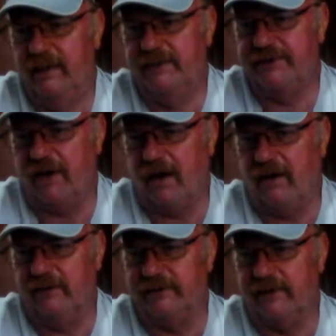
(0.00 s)

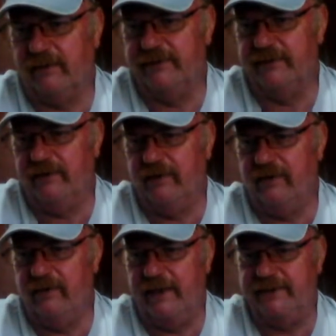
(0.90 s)
Charles Rizzuto,
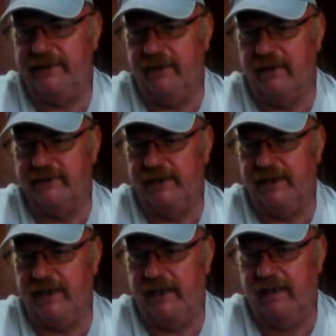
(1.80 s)
go easy on
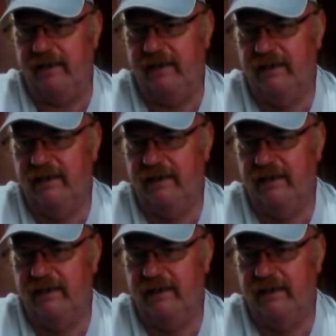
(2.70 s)
GD